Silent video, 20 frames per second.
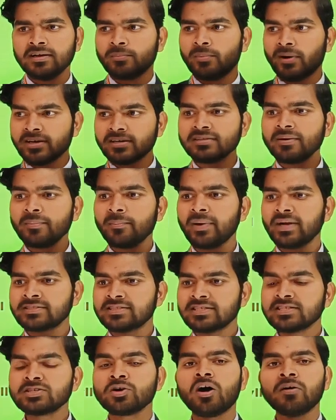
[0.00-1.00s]
what is the
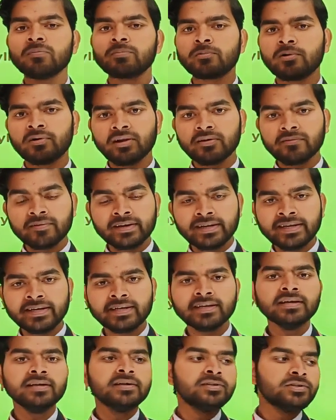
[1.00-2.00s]
matching of column
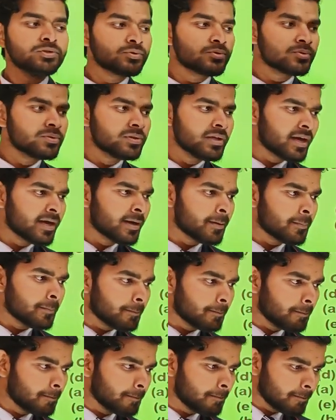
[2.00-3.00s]
A to the